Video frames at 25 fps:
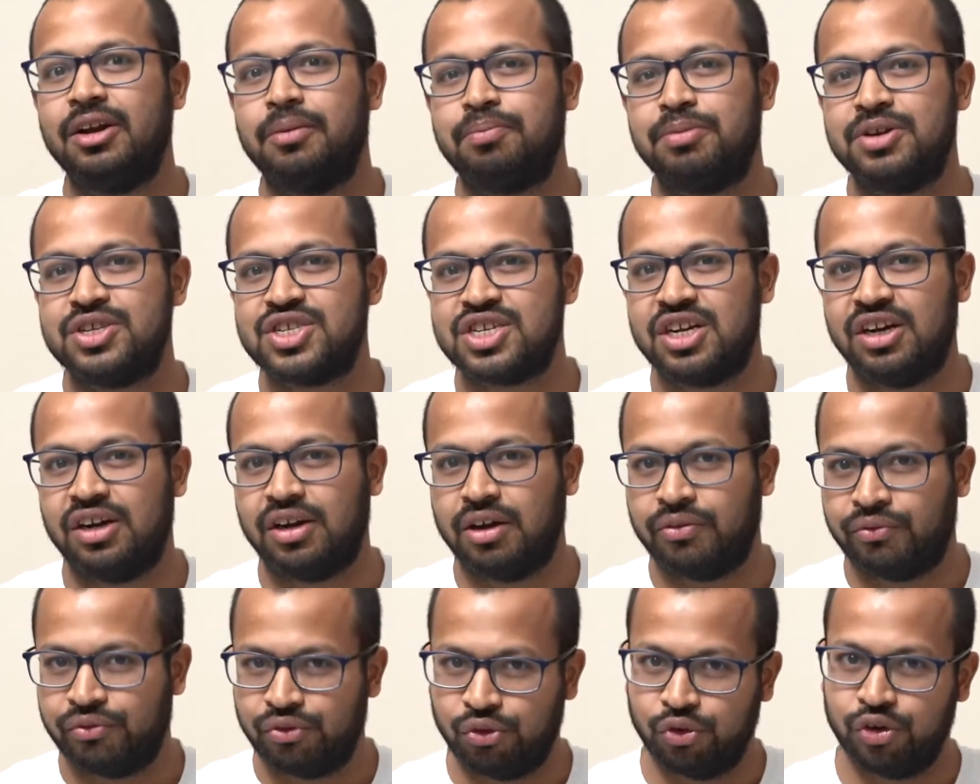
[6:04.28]
represent
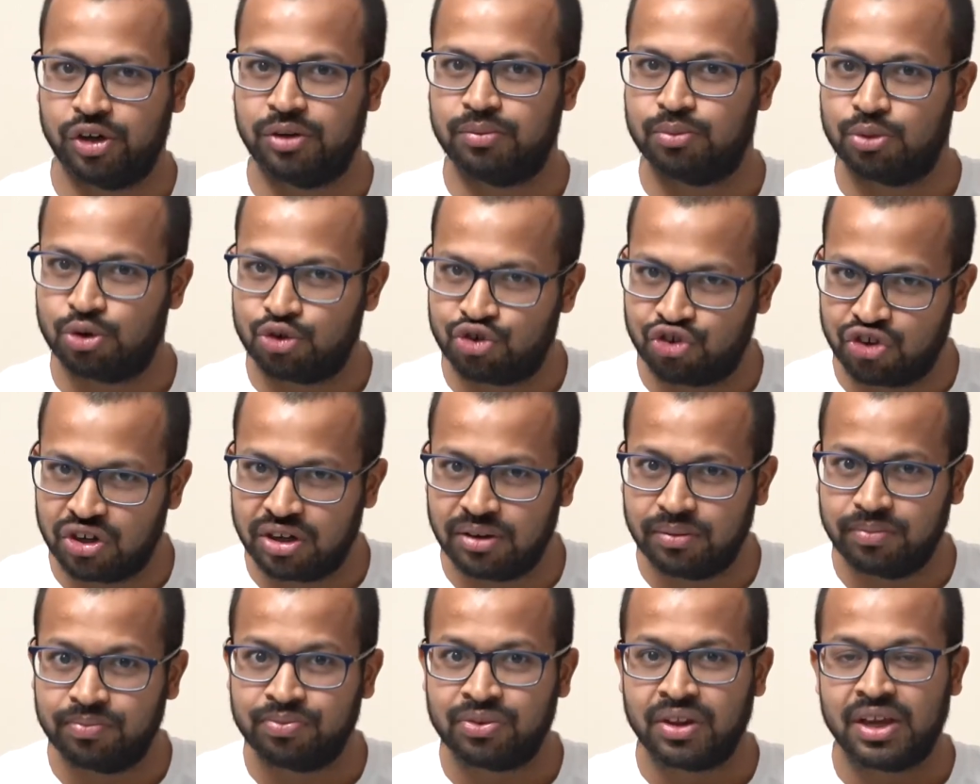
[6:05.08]
a fluid
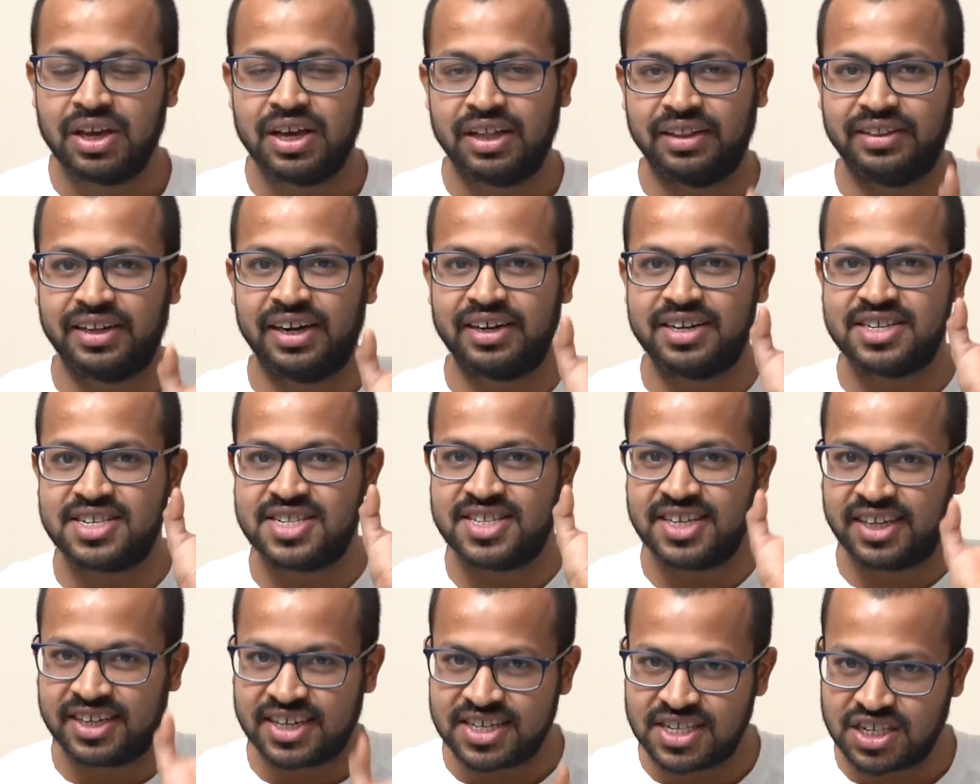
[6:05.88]
motion. That is
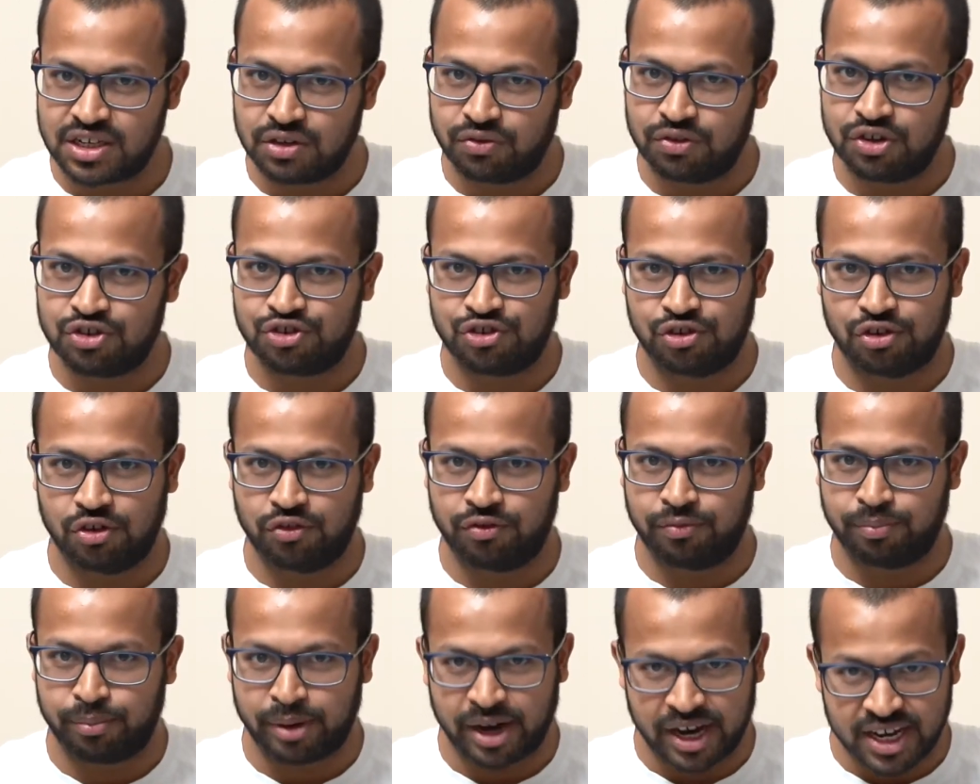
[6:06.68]
the conservation
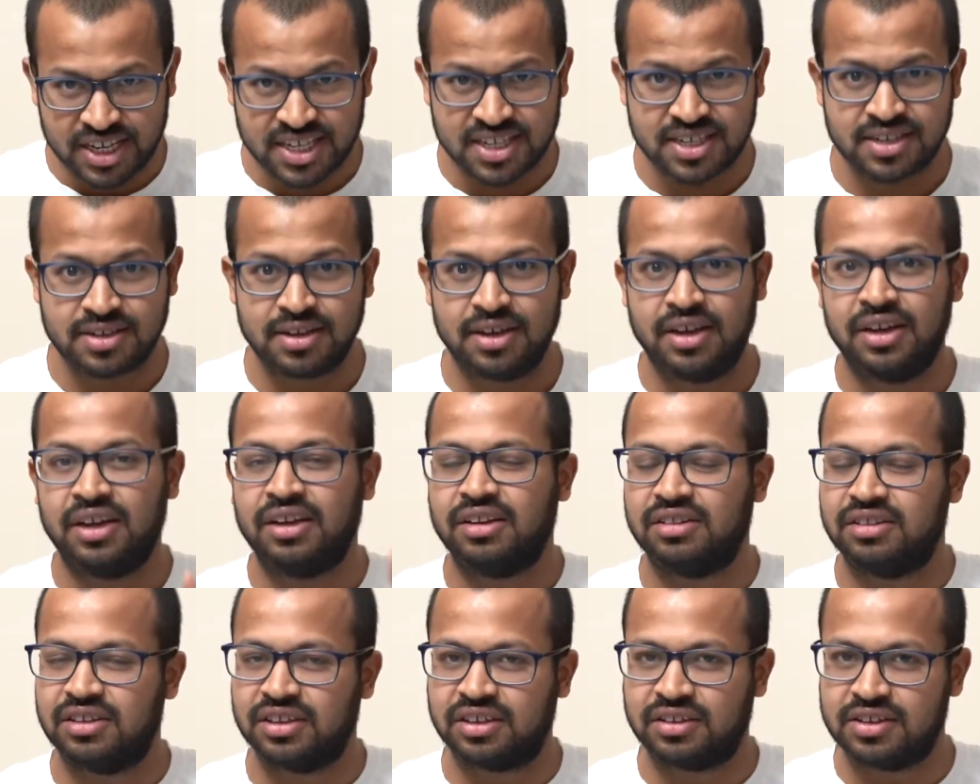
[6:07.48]
of mass,
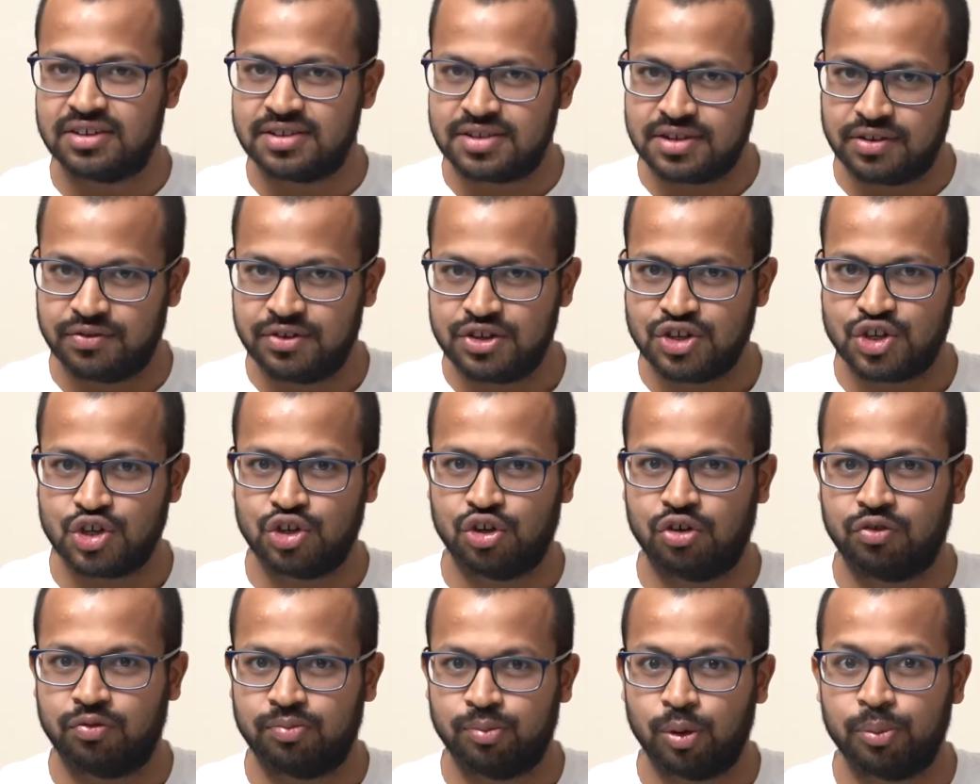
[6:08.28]
the conservation
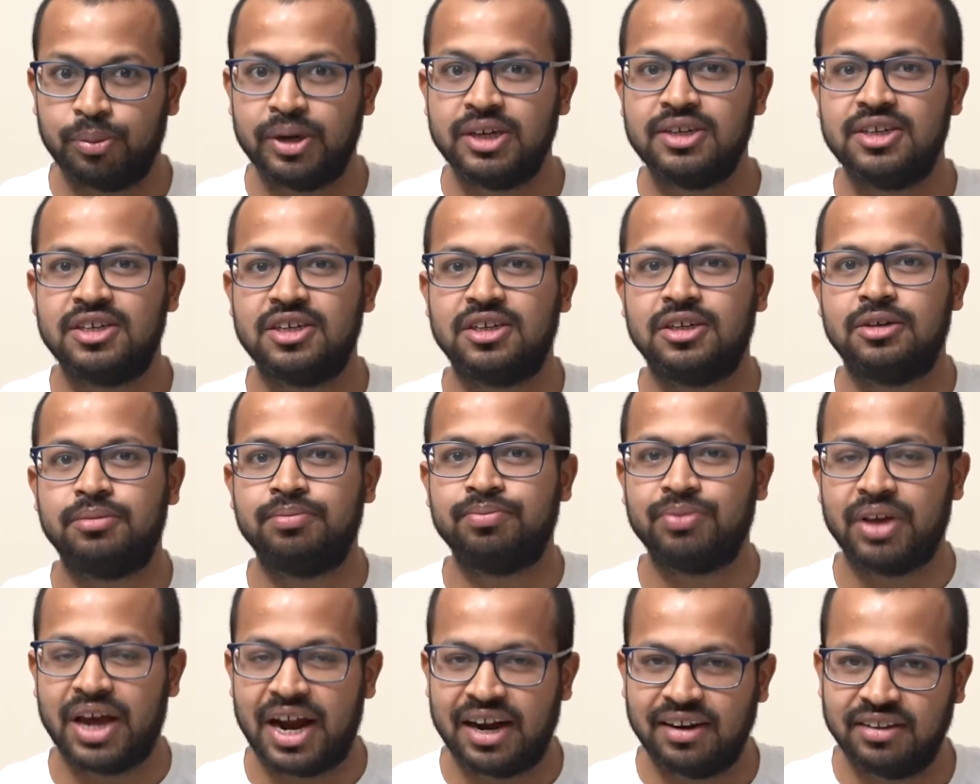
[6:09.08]
of
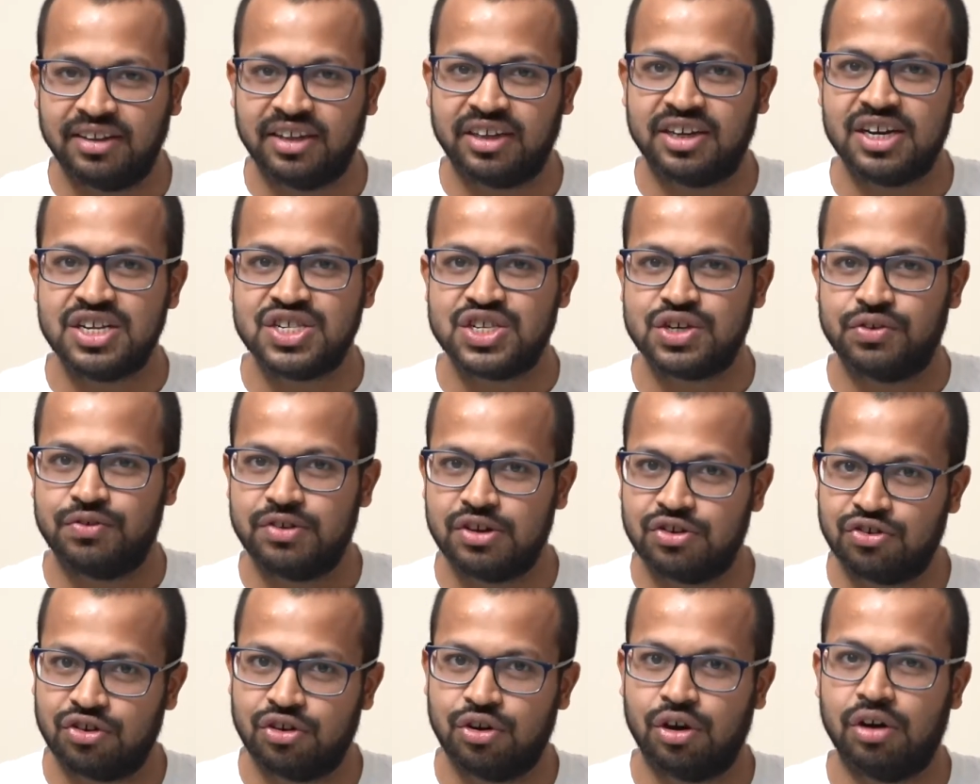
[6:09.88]
momentum, and the
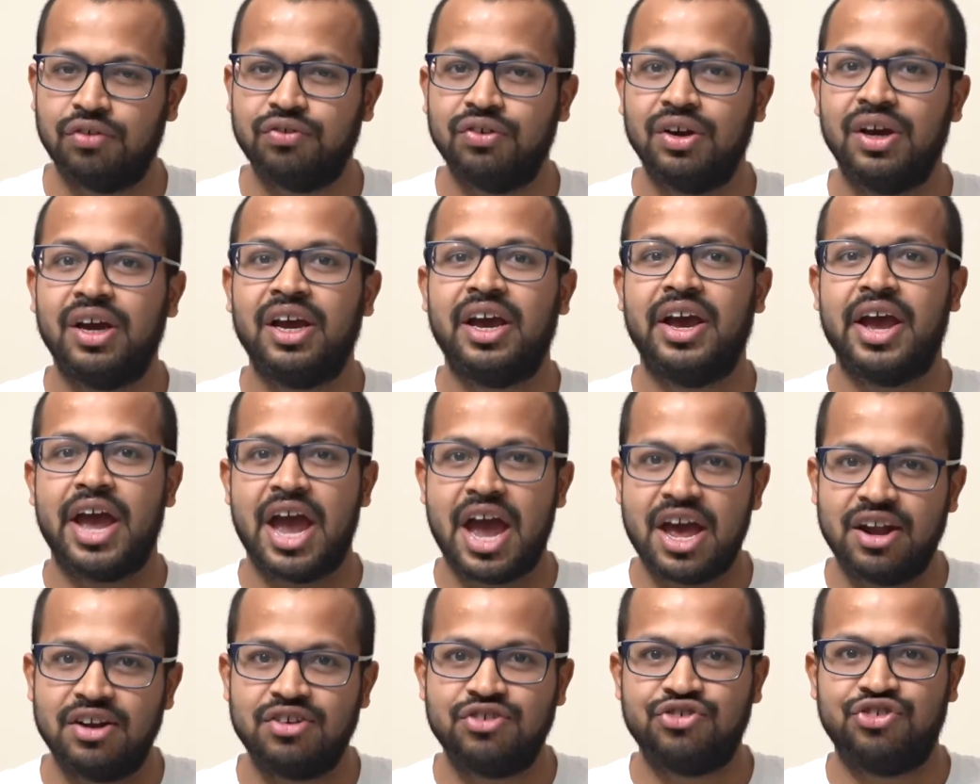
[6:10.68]
conservation of
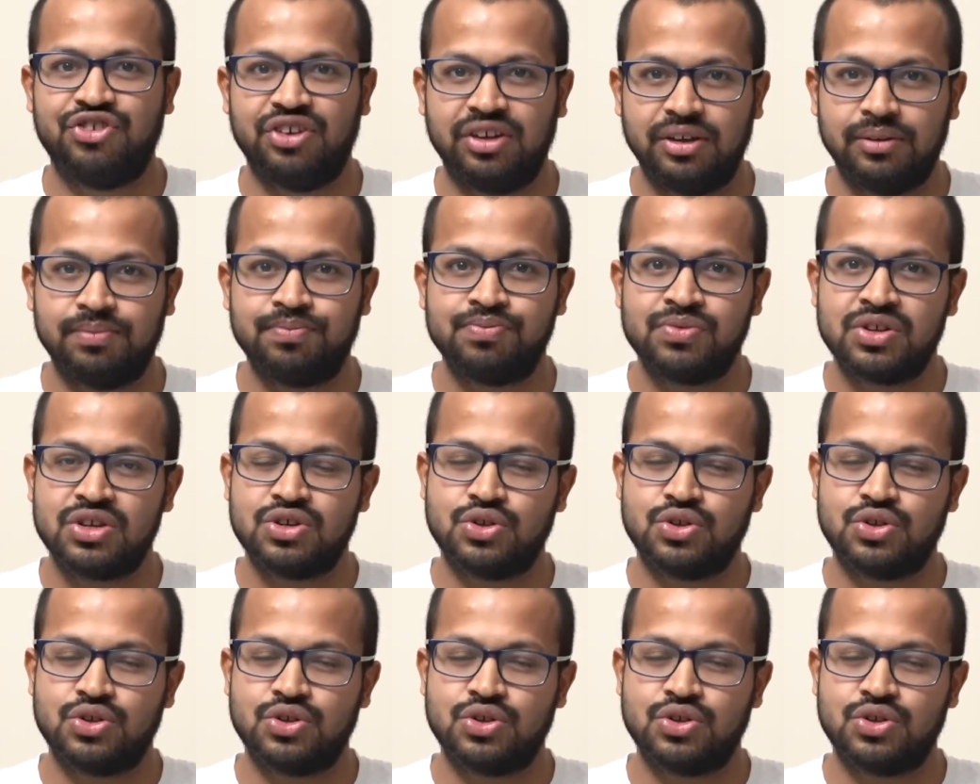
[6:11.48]
energy.